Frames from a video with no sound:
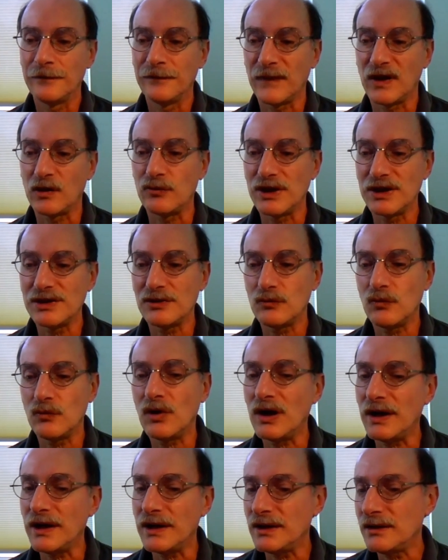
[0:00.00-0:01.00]
The reason
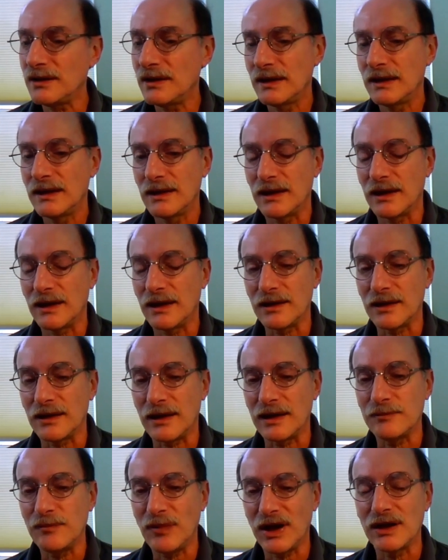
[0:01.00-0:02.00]
why
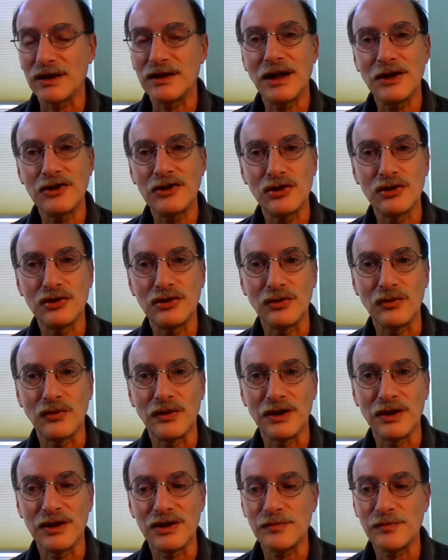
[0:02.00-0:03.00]
I pay attention to
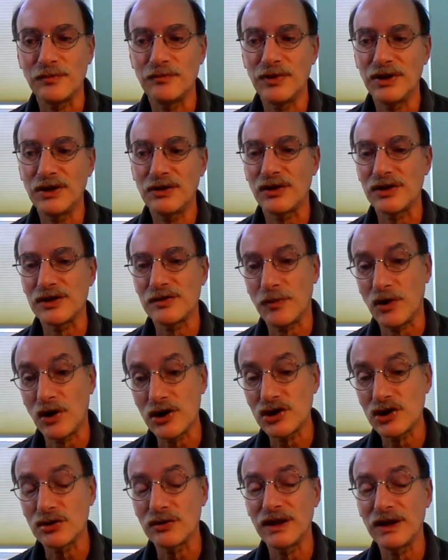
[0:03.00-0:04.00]
it is because
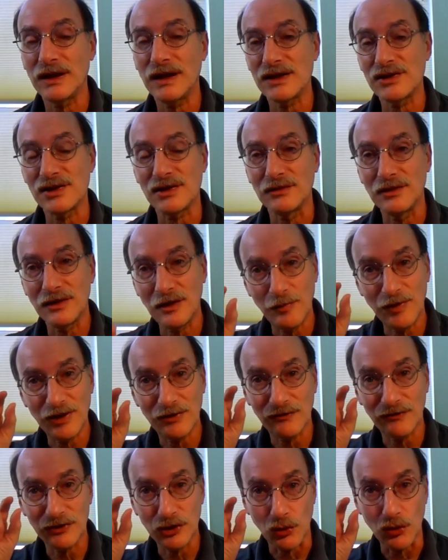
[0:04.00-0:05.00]
partially it has a little bit
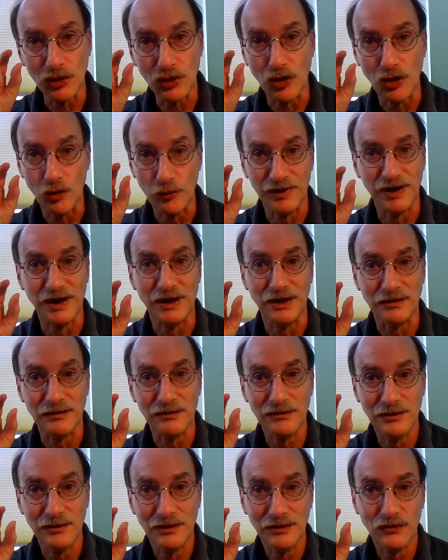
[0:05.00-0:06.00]
of a door
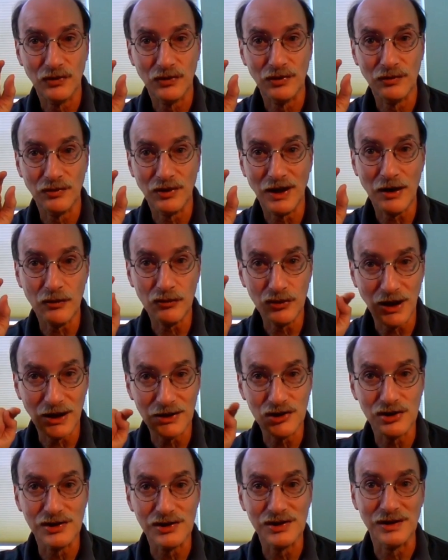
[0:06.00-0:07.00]
opening for how
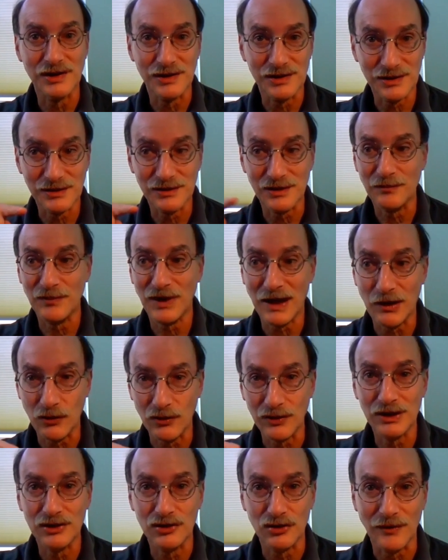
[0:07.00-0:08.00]
consciousness somehow
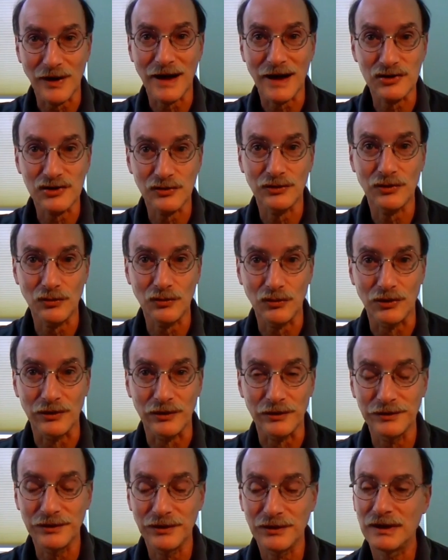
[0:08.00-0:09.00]
interacts with the
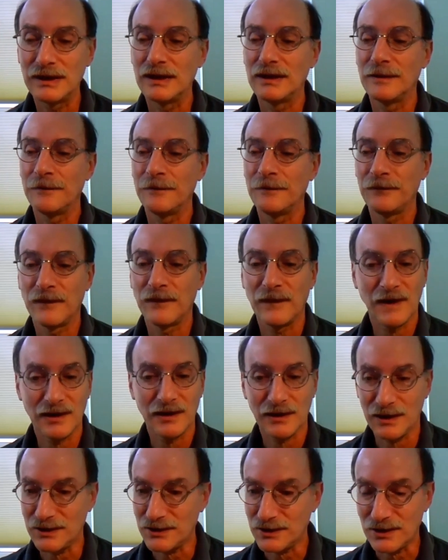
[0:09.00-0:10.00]
world.
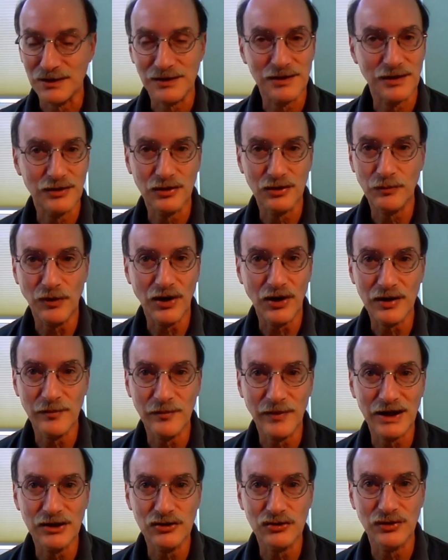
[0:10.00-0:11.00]
It's considered part of
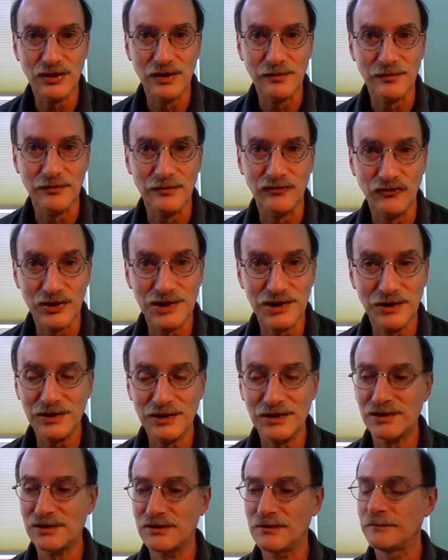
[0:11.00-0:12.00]
mainstream
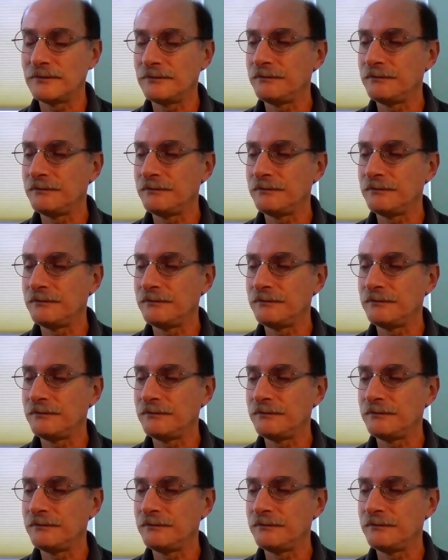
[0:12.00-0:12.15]
physics.